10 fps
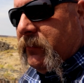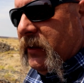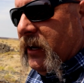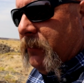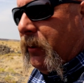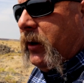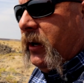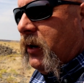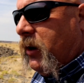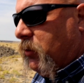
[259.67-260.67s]
uh,
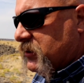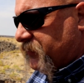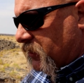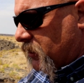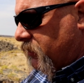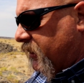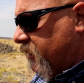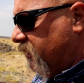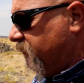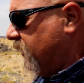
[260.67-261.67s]
parking lot was for the loading
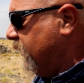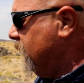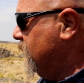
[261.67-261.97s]
and everything,